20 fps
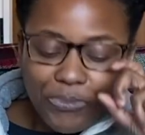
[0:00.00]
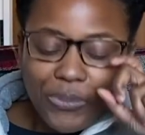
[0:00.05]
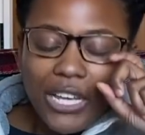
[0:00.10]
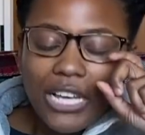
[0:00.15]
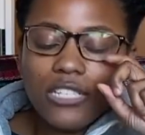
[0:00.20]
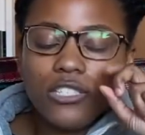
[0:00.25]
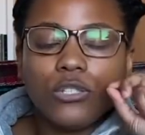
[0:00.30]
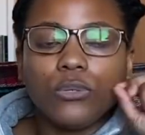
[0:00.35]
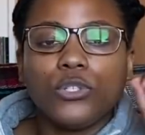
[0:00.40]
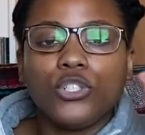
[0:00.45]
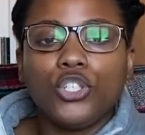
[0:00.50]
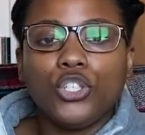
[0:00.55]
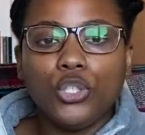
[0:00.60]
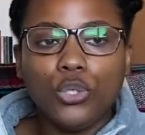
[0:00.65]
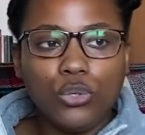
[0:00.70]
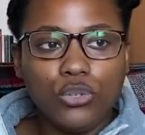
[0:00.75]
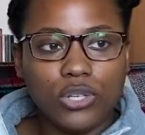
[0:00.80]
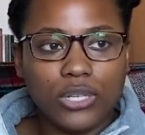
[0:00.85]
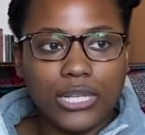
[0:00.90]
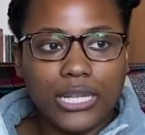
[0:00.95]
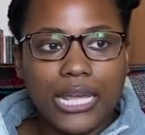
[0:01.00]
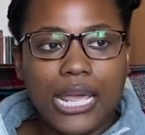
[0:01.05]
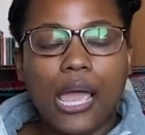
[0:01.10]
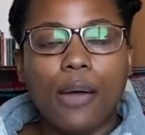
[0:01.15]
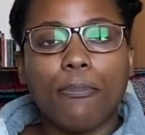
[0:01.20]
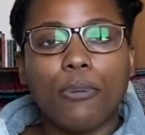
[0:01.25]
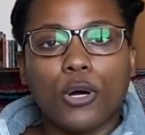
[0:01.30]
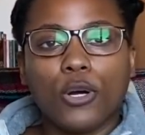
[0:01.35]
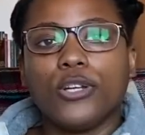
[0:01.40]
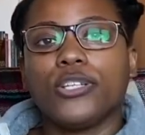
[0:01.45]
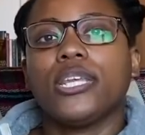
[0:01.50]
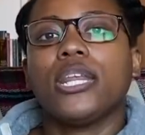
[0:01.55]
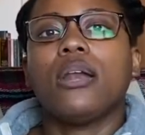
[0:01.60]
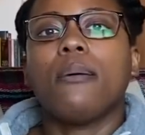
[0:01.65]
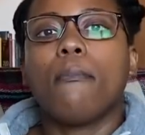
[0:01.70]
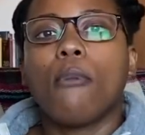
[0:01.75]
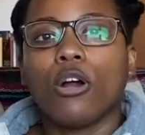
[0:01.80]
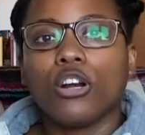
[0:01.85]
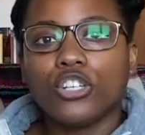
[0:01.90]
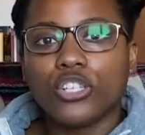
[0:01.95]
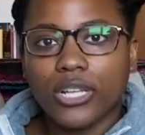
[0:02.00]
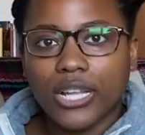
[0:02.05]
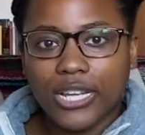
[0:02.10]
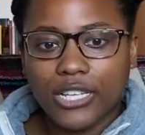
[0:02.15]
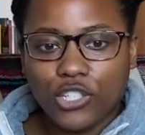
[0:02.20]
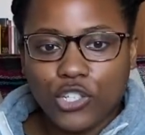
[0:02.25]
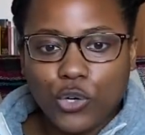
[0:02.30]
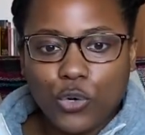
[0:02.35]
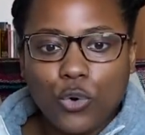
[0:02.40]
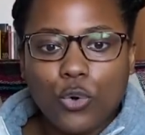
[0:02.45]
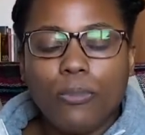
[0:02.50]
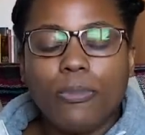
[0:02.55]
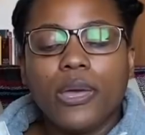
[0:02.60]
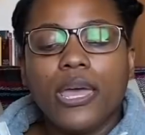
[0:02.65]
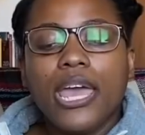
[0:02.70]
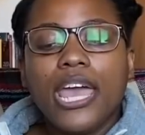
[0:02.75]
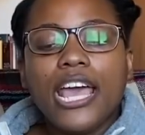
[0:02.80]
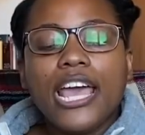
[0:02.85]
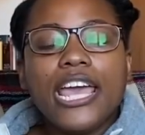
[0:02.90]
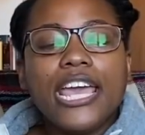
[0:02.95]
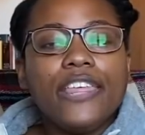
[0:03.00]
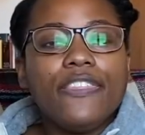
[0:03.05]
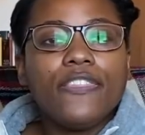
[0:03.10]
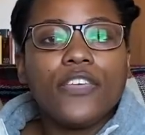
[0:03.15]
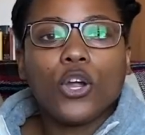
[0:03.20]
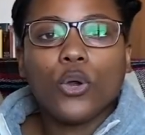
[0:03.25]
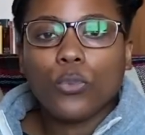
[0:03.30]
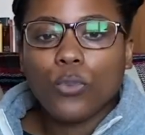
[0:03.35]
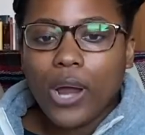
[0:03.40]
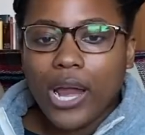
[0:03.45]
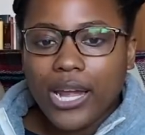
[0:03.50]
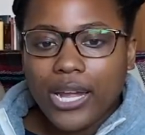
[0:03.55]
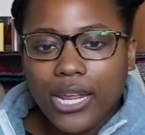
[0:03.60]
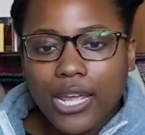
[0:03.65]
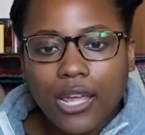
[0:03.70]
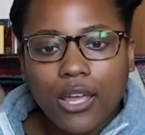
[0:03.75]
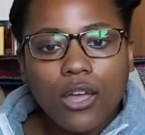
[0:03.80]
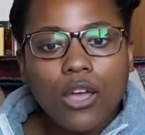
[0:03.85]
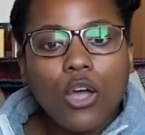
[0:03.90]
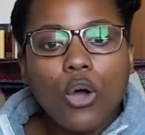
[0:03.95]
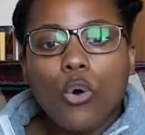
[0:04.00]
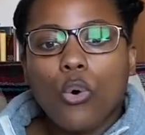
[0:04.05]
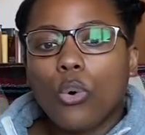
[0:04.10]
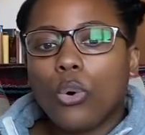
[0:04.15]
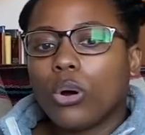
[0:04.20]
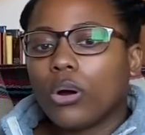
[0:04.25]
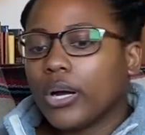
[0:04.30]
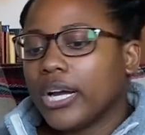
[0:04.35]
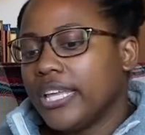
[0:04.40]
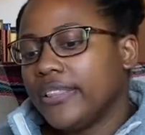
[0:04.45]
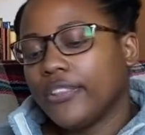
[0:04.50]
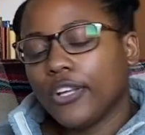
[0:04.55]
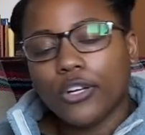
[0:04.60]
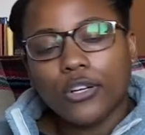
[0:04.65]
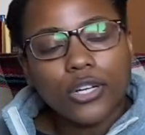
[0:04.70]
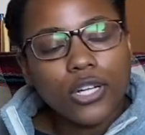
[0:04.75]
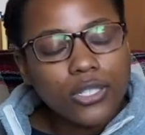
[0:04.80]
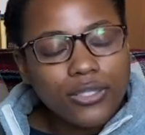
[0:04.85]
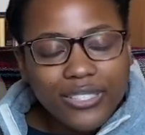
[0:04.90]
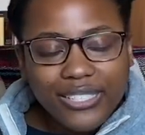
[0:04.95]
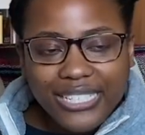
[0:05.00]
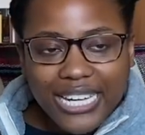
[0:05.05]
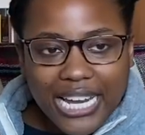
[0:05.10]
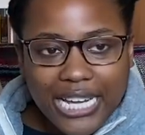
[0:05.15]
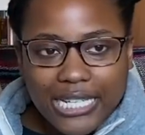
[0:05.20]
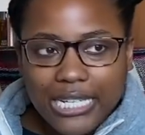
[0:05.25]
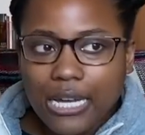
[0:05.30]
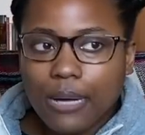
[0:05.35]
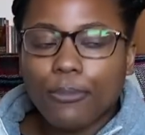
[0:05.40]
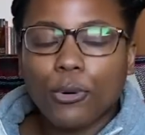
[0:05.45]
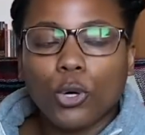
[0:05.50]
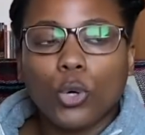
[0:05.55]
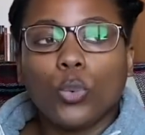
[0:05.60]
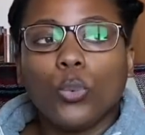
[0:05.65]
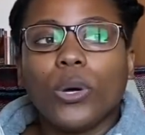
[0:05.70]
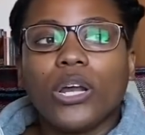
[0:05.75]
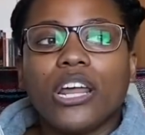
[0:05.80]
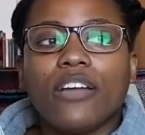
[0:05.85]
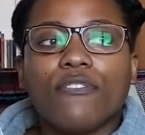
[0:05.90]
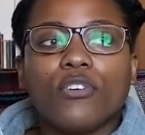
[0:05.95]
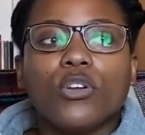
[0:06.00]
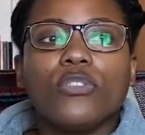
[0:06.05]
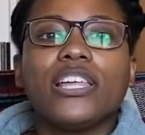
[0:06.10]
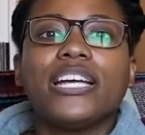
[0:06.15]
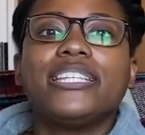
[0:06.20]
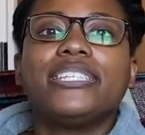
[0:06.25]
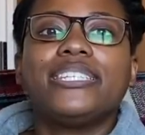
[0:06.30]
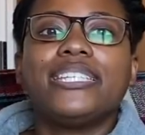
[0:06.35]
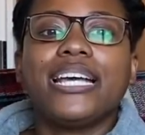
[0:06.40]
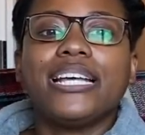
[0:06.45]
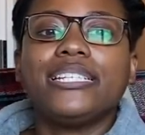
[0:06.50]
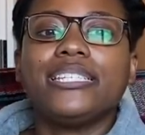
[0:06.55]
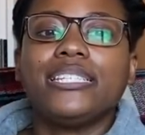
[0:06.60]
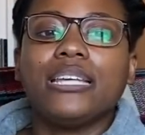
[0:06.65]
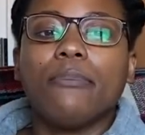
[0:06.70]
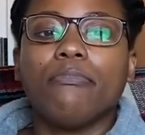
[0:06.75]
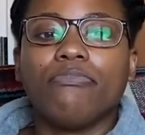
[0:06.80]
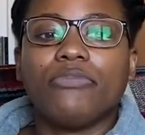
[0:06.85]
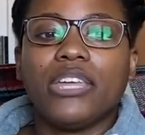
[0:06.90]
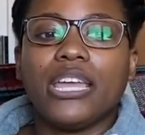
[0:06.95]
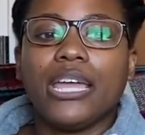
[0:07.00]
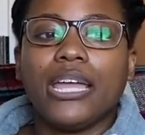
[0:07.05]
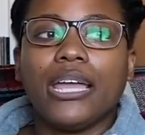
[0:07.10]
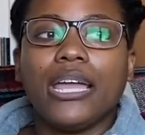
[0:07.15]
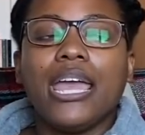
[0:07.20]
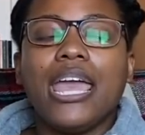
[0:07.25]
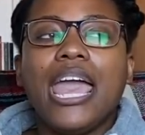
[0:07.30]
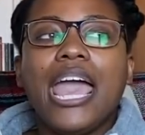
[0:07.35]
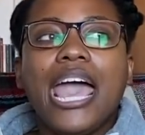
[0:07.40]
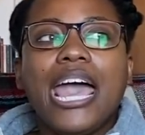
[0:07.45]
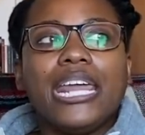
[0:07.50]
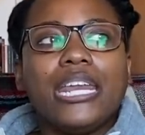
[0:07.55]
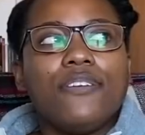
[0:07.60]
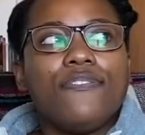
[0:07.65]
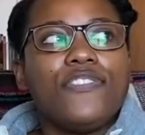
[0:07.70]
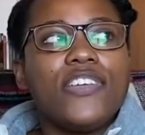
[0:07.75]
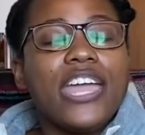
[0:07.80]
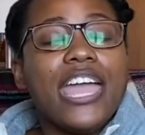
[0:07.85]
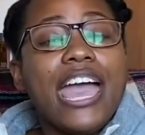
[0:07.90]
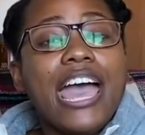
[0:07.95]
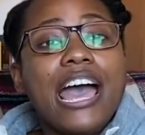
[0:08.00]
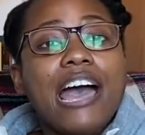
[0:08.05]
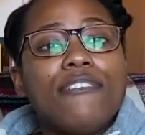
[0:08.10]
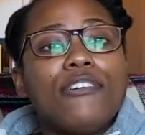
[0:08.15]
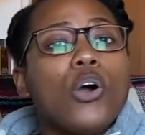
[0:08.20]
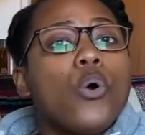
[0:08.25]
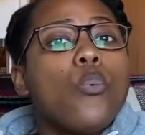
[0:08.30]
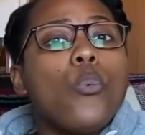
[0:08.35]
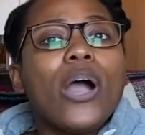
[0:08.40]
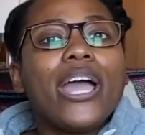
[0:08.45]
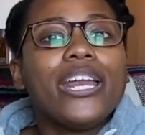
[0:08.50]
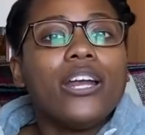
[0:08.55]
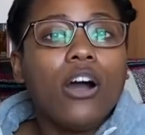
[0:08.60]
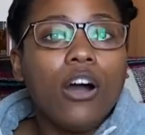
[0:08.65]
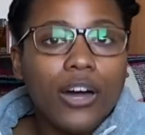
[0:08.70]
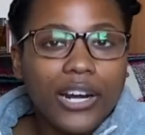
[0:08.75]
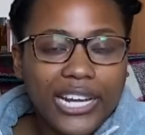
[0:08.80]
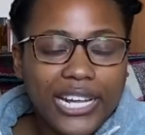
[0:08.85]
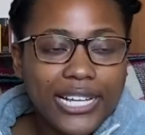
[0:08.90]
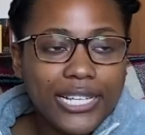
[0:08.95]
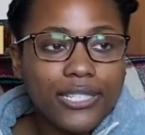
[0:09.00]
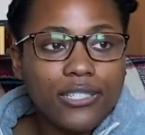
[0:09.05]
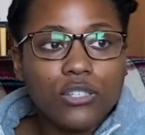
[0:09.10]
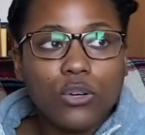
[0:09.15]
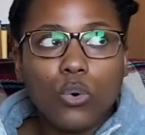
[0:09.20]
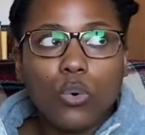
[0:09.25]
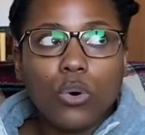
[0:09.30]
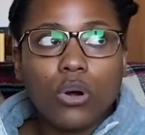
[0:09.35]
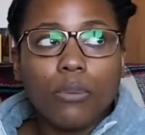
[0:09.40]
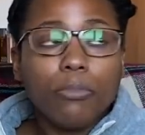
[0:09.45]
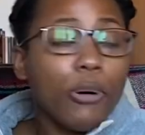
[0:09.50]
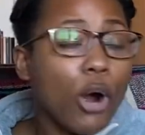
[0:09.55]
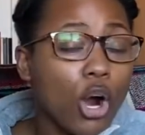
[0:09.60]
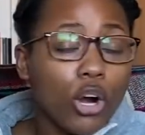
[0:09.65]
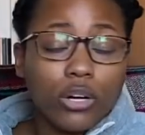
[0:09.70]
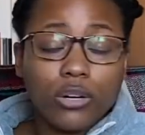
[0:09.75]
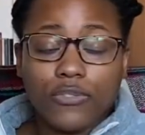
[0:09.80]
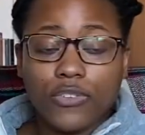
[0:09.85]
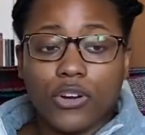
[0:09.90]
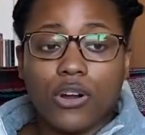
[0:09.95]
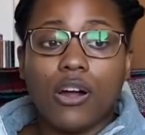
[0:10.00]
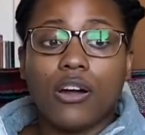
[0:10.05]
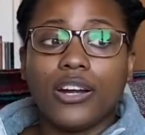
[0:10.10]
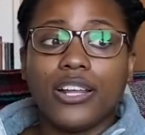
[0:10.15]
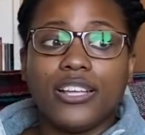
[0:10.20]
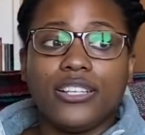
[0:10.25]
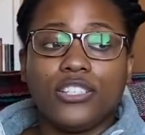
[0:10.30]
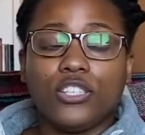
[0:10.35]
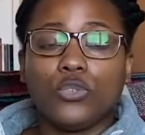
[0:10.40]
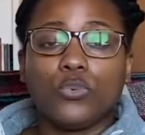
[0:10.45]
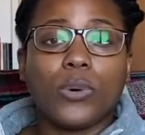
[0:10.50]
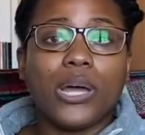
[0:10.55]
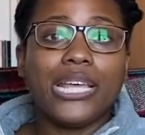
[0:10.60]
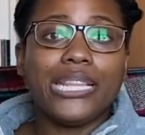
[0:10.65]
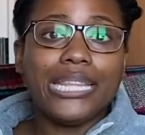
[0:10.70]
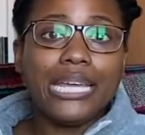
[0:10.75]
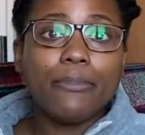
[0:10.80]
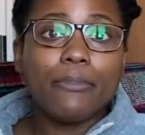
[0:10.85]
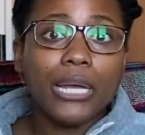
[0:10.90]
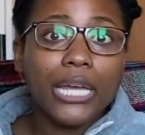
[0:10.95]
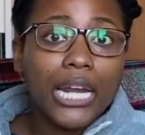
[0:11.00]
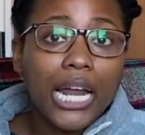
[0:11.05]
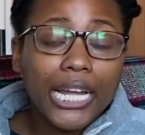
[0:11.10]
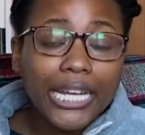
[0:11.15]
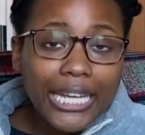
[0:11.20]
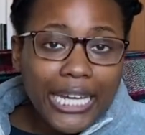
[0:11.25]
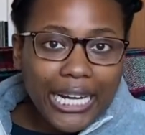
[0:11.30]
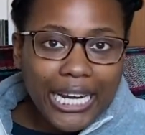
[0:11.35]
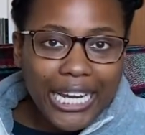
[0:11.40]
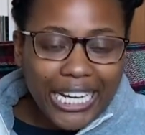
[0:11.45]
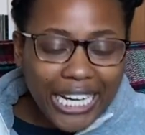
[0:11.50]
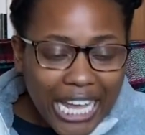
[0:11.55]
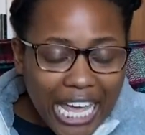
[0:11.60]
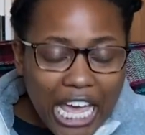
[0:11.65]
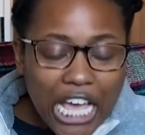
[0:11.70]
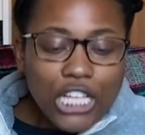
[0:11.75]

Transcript: And so it's usually a person in a marginalized group in their writing or in their stand-up or whatever that says something, and if they have a white audience or part of their audience is white, they may not get it.